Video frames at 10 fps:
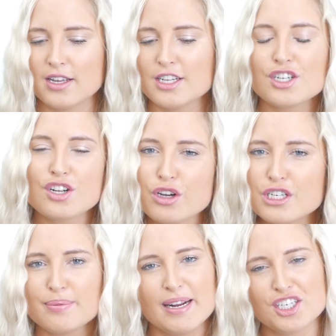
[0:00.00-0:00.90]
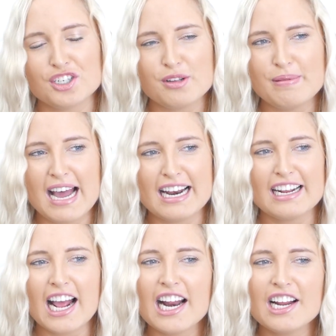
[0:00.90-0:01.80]
so special about
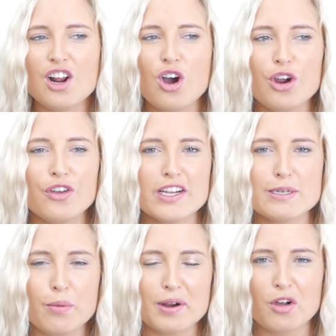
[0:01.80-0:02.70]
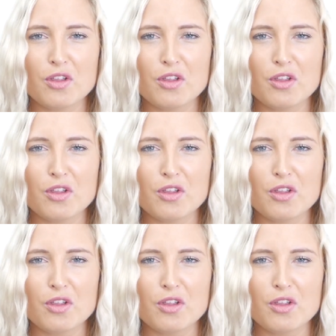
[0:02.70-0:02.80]
it. And I know this is probably